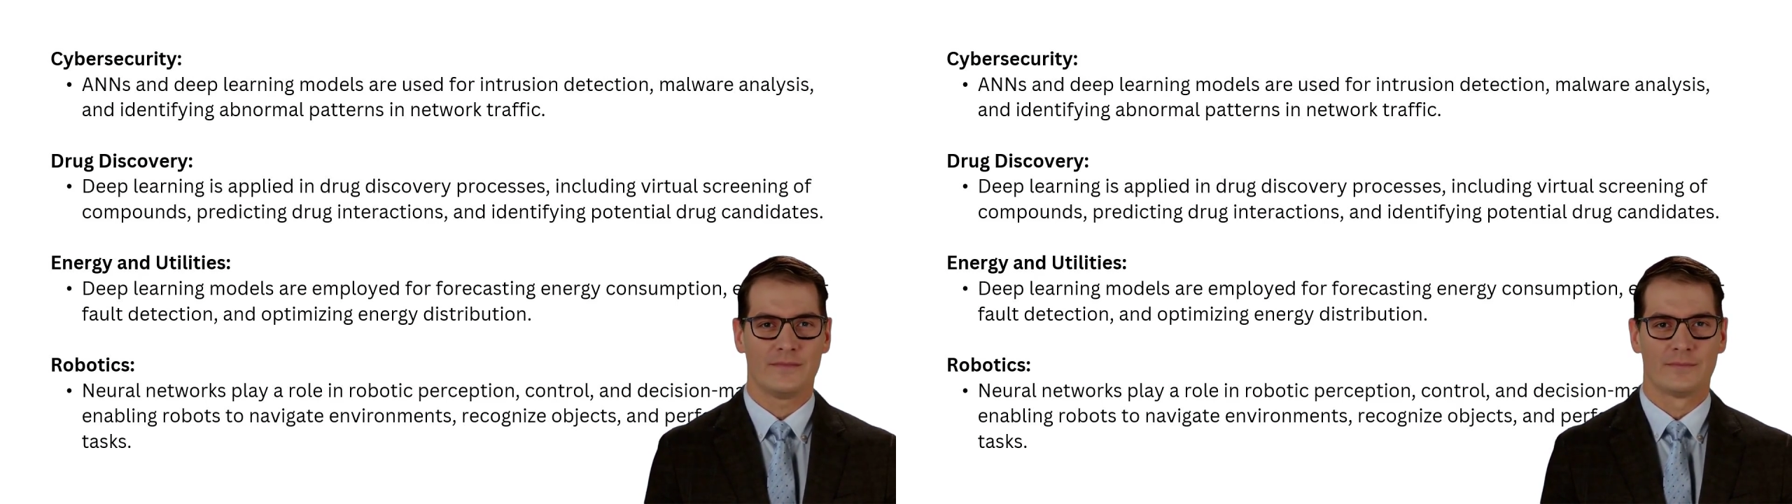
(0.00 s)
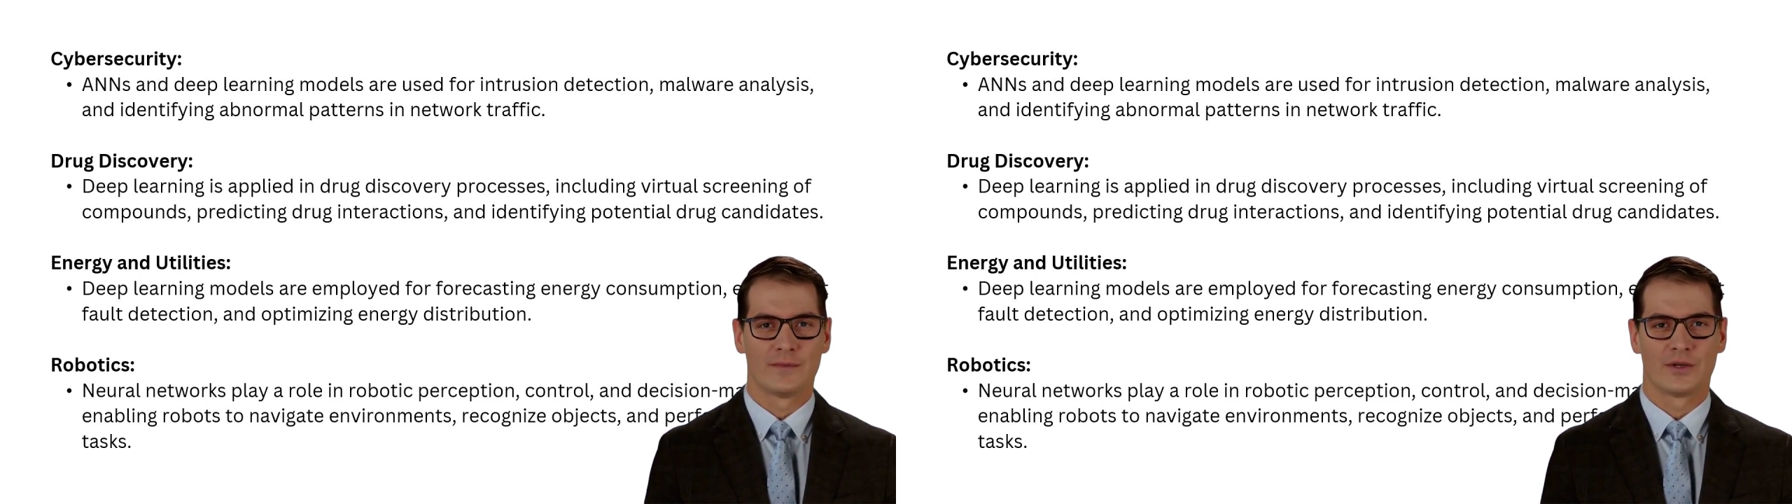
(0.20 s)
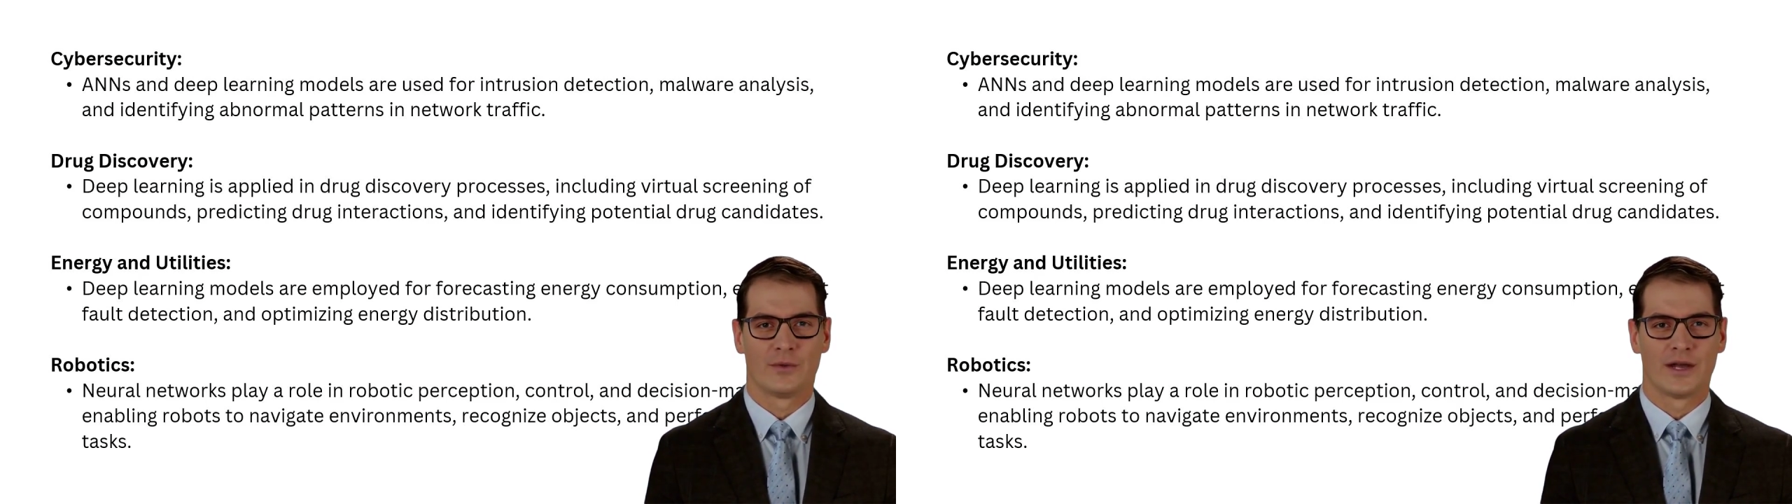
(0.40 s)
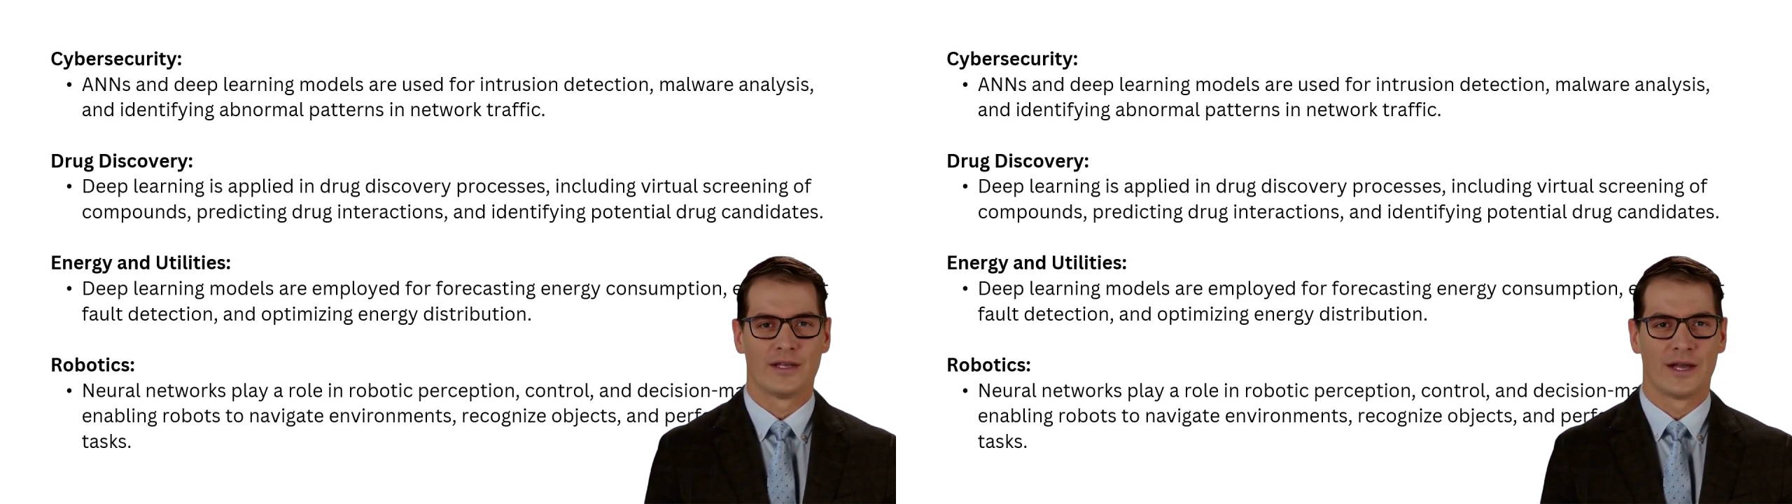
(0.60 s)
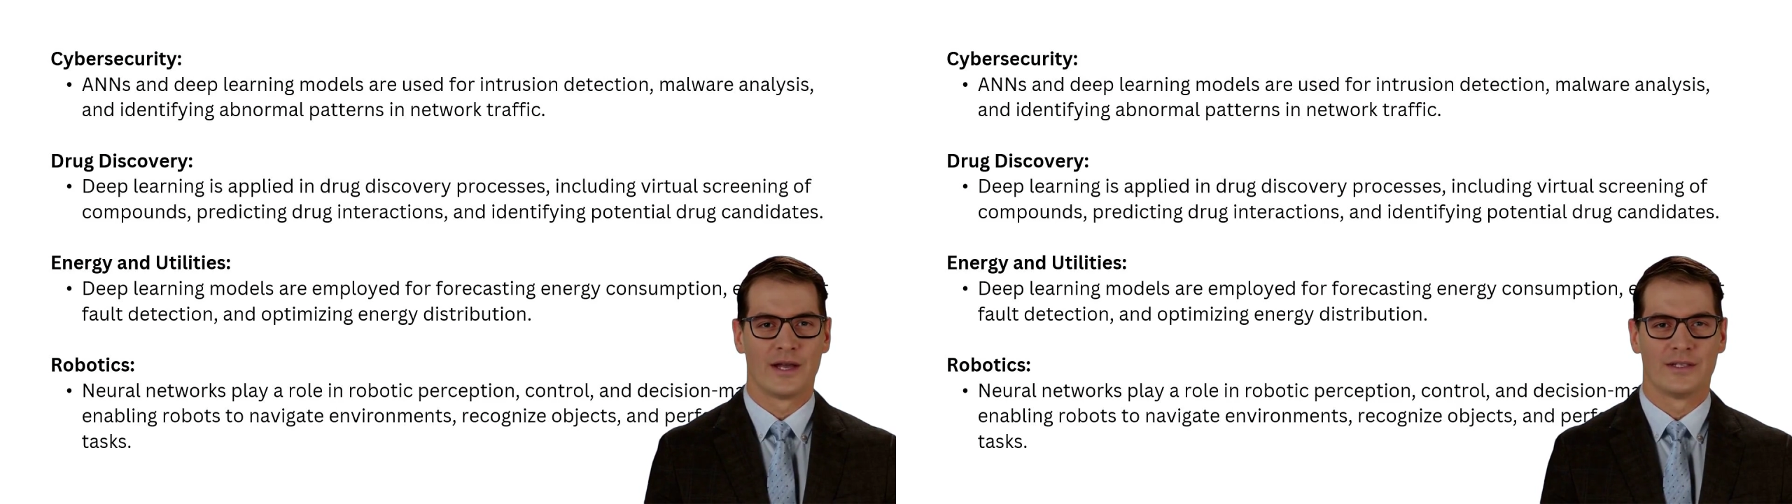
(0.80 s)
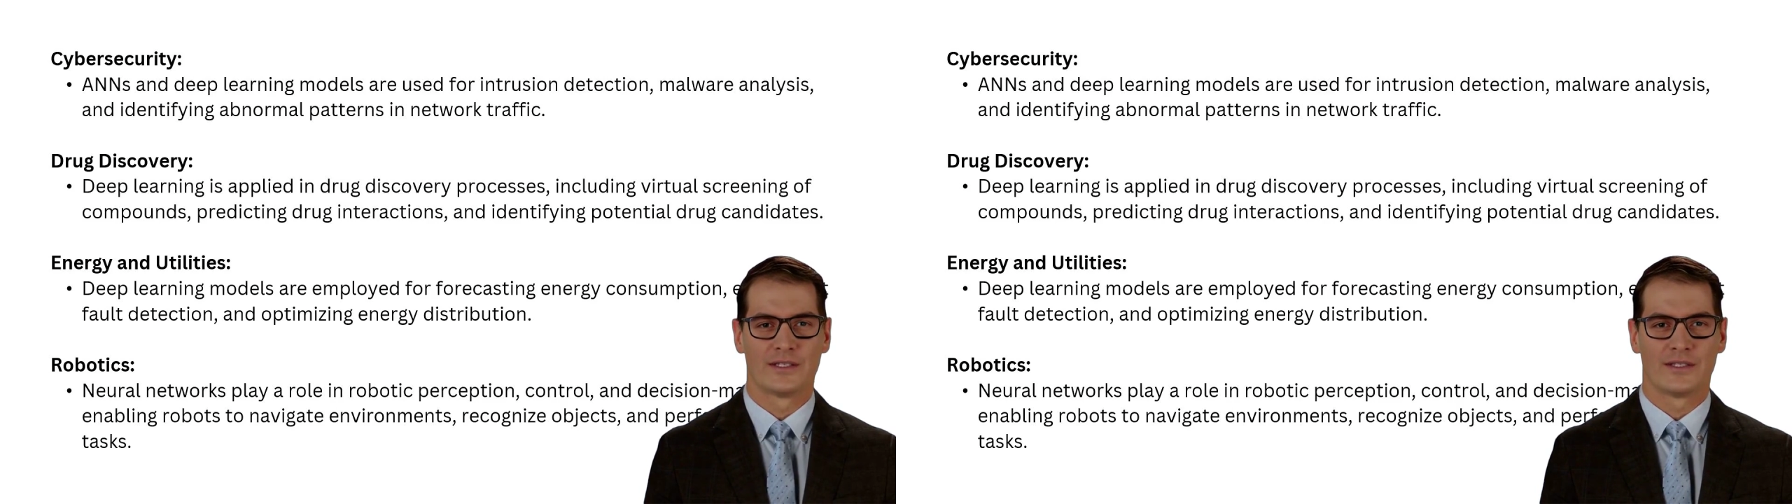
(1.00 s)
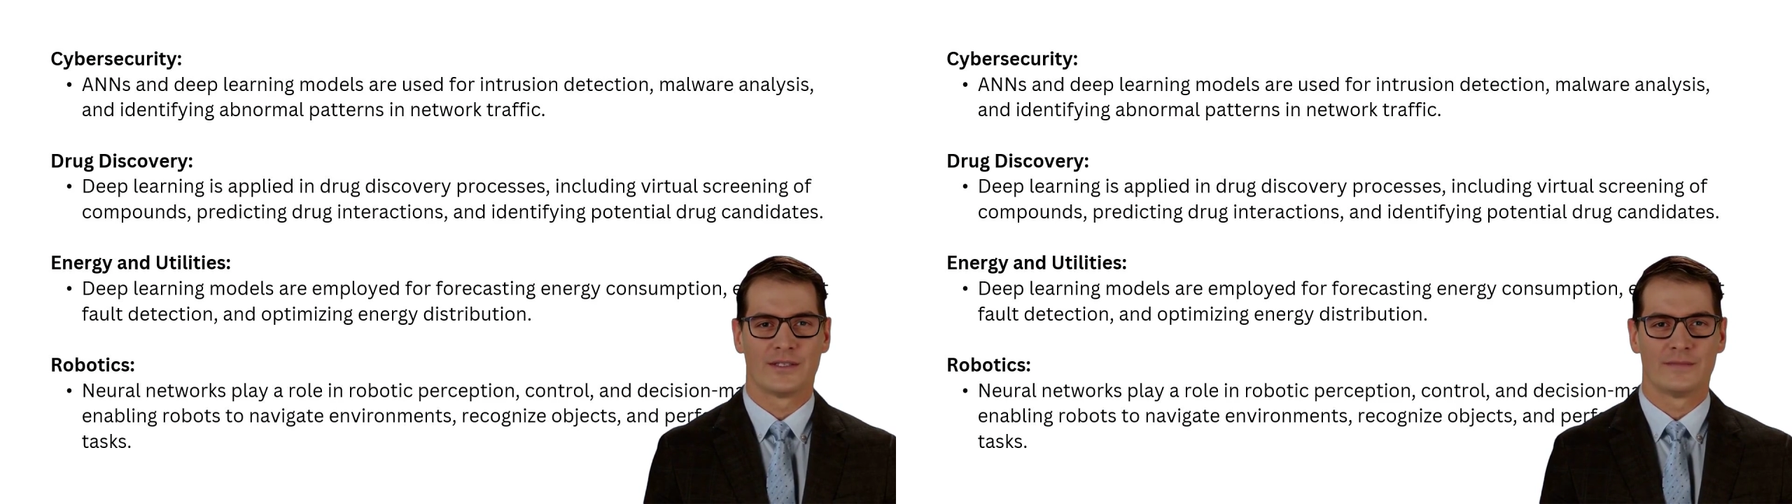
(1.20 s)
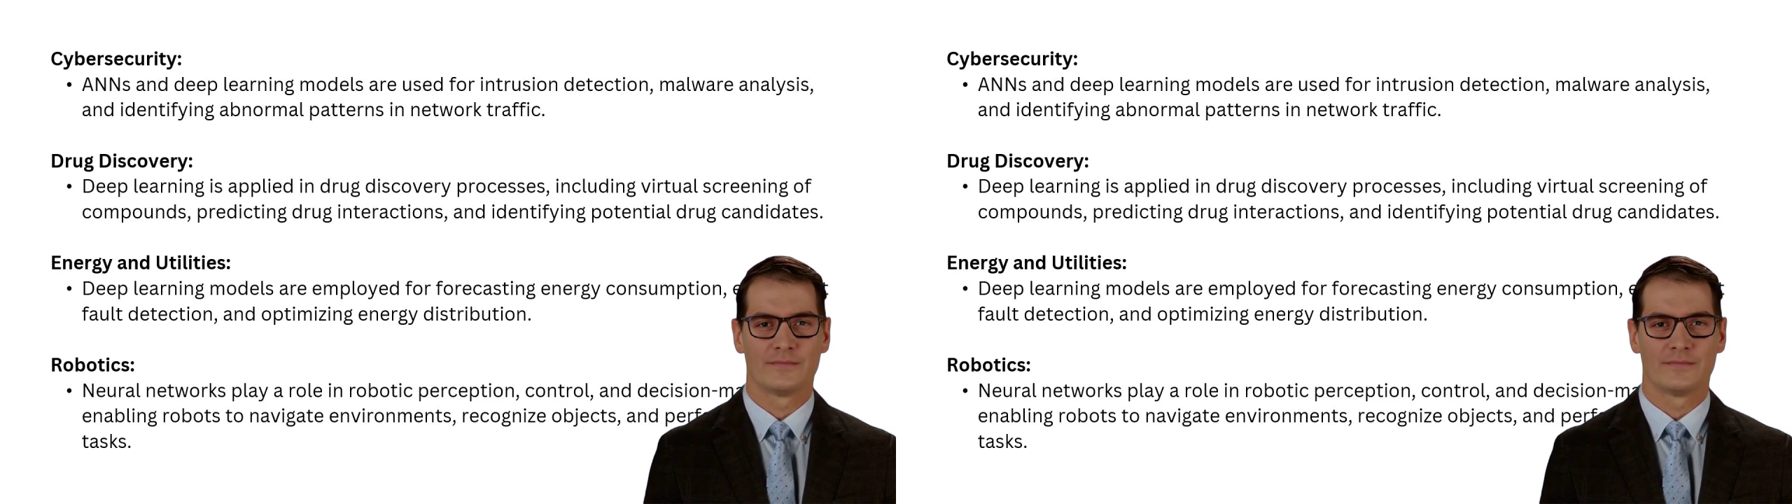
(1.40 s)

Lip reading: malware analysis,